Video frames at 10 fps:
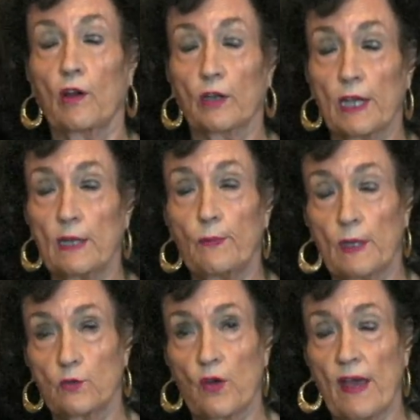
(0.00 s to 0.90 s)
He'd been
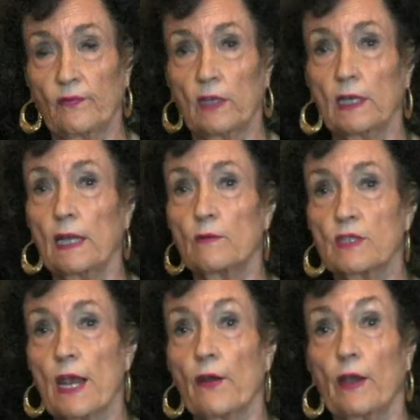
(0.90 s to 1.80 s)
drafted, and he was
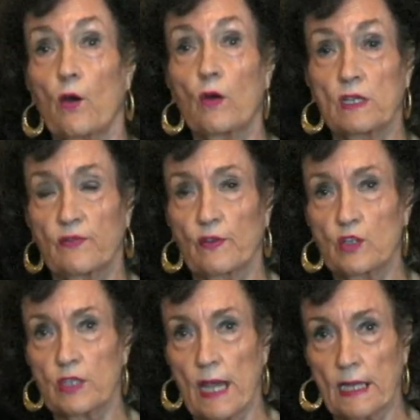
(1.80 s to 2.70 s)
Harry Owens' first
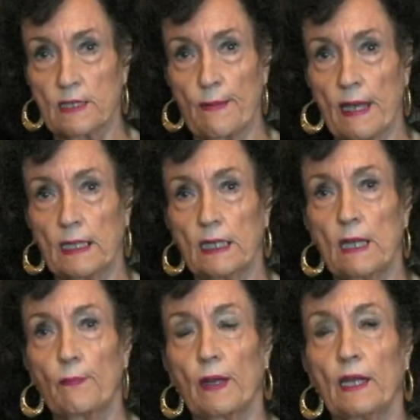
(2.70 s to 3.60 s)
sax man, and he
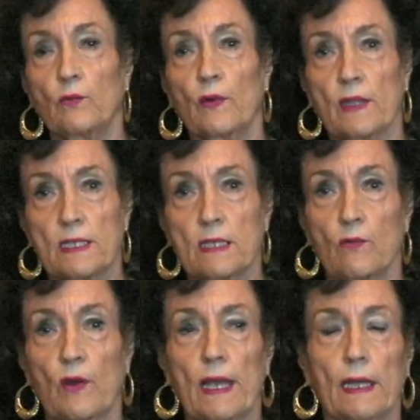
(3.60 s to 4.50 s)
played with us. And we
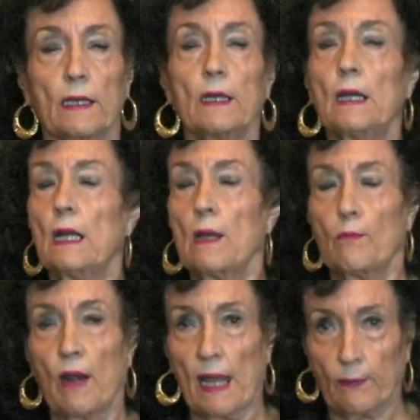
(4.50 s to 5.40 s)
had a
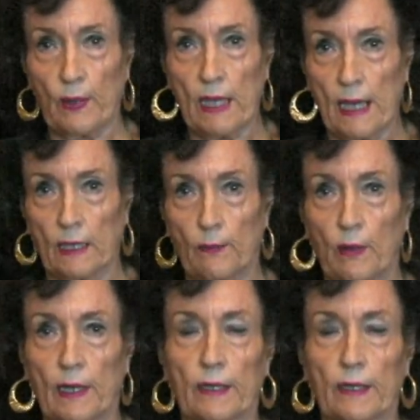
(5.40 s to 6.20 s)
black piano player,